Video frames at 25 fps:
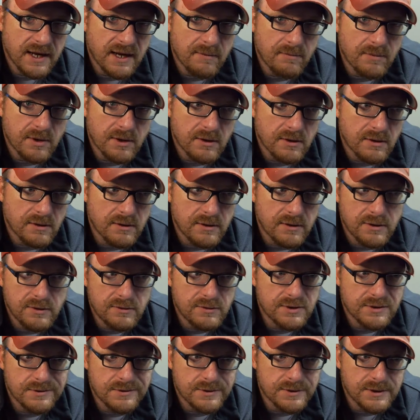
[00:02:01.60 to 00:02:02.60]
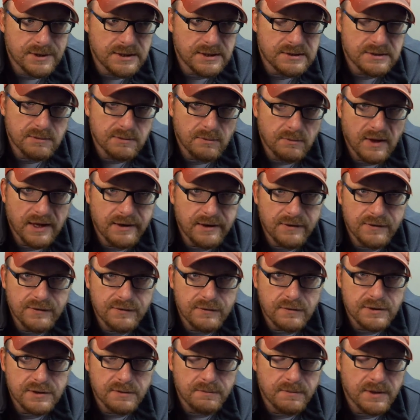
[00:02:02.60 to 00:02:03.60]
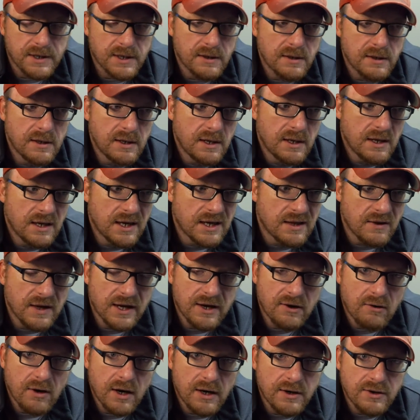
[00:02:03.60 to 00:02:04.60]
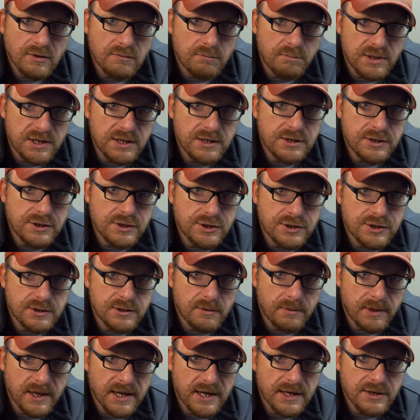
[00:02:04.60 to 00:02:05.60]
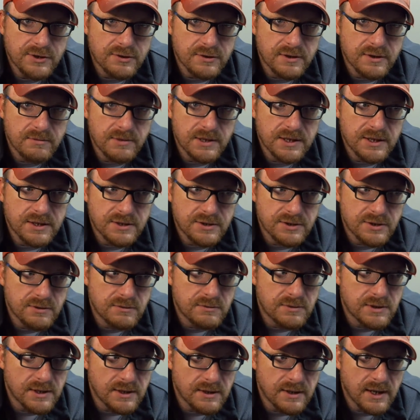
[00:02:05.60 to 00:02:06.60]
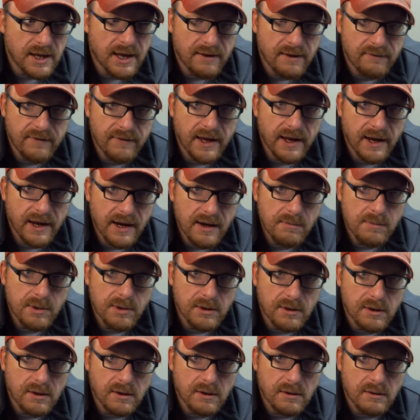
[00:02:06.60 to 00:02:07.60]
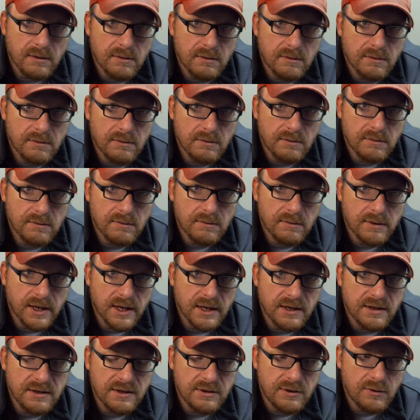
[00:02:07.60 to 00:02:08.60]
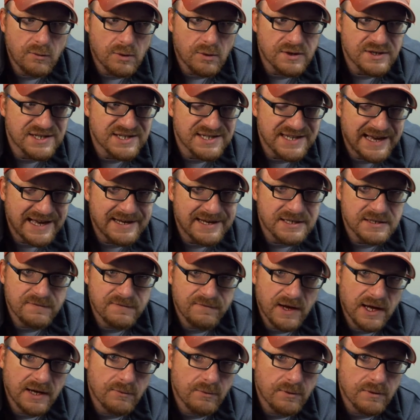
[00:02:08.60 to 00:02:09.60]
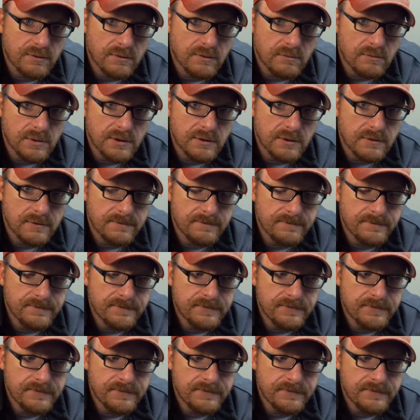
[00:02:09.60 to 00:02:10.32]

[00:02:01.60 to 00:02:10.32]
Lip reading: hamburger and you just eat some lettuce or something, and later on you binge in the pantry because you didn't have that hamburger. Okay, you weren't satisfied with your meal.